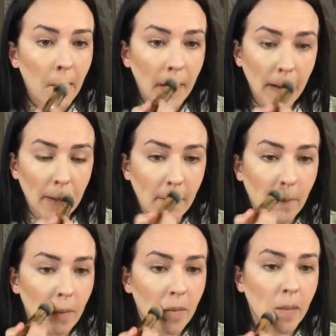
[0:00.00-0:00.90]
And I go
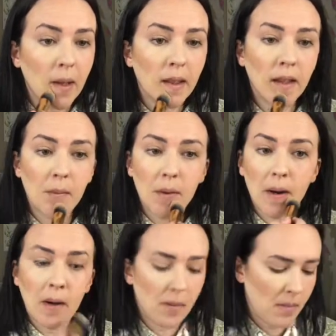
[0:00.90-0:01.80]
over my lip,
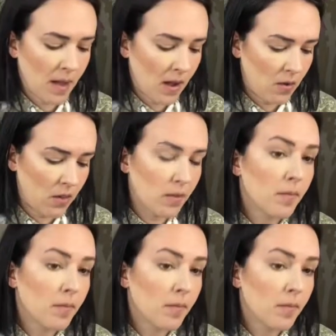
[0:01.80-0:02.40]
around my mouth.